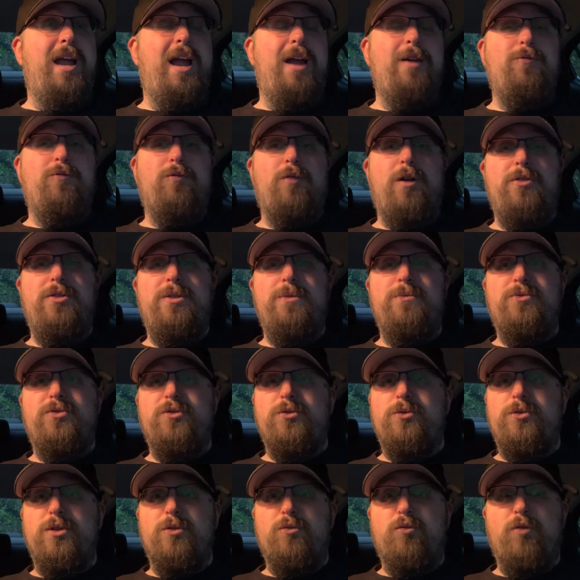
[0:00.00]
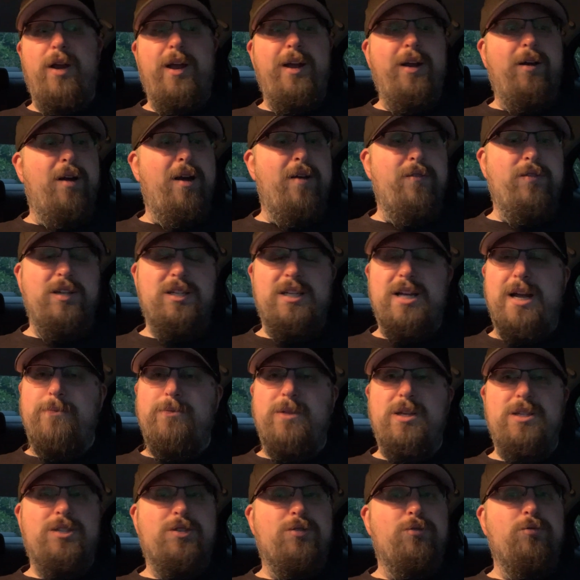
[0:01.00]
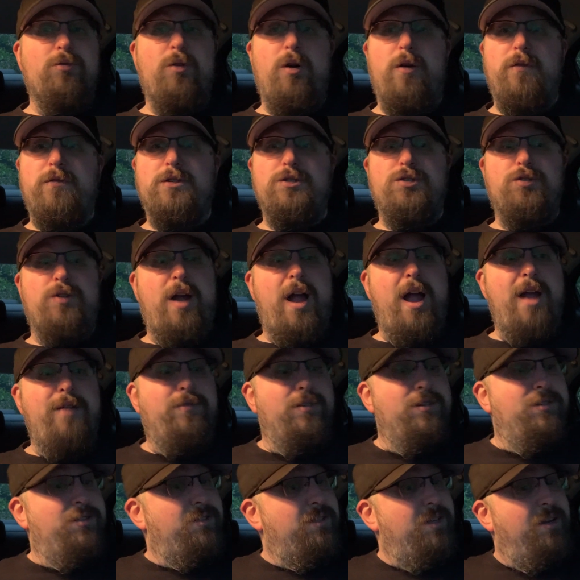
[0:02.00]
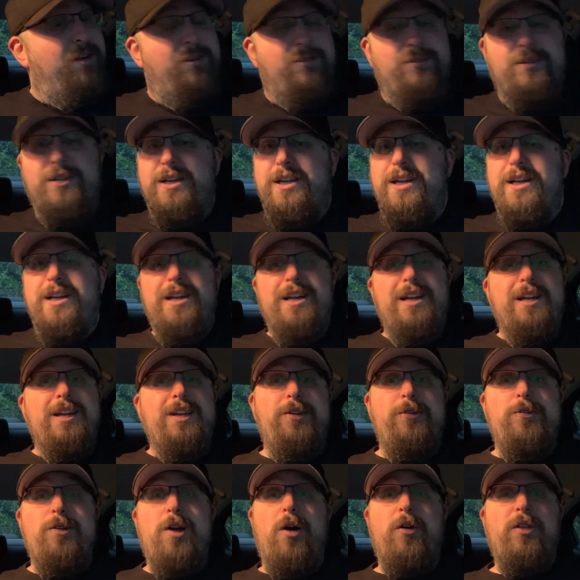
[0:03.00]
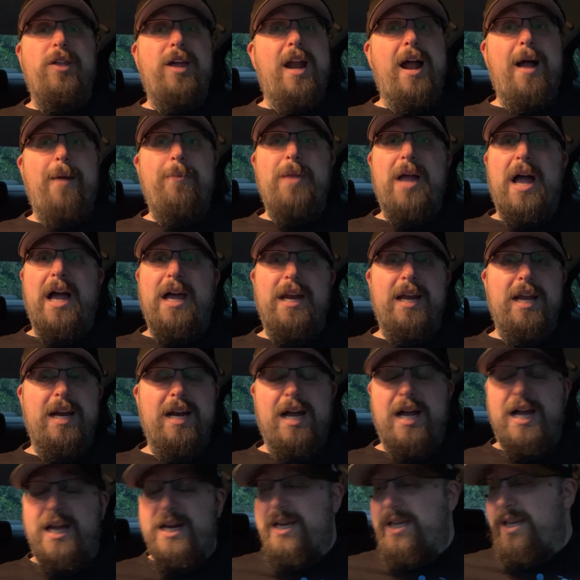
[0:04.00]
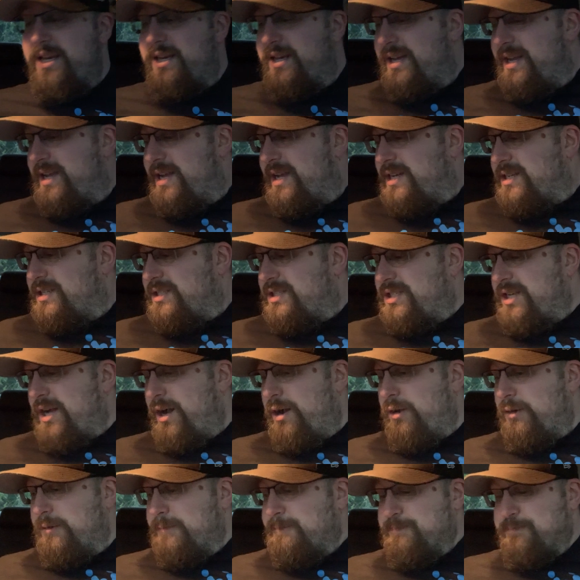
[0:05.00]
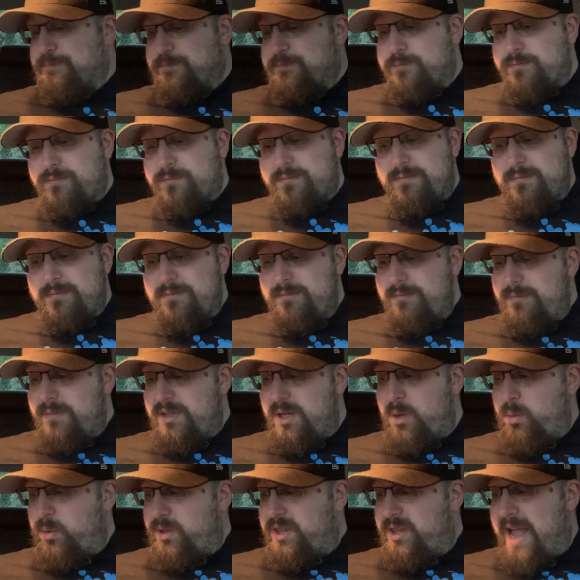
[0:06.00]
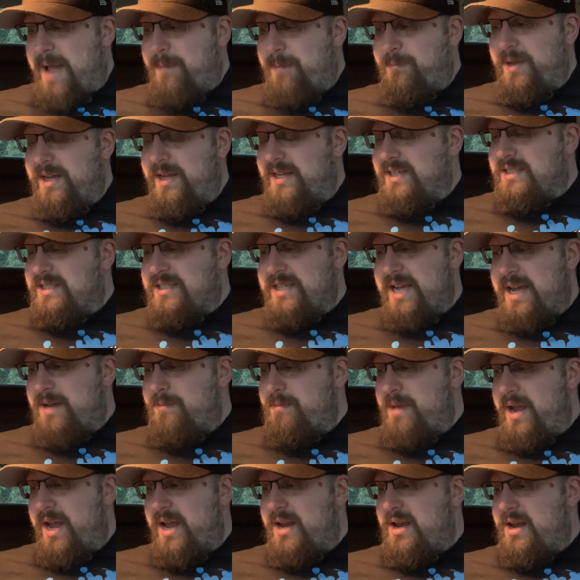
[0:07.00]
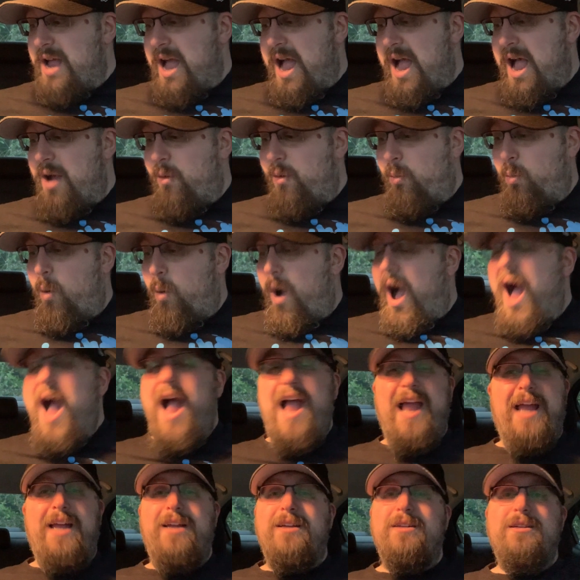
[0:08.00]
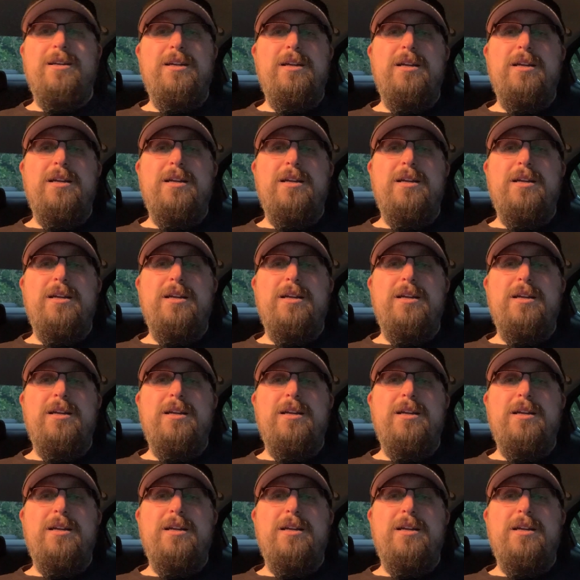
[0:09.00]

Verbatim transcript: I run them through the ringer every time they screw over drivers. So, you know that I'm not in on it. So, with that being said, man, why?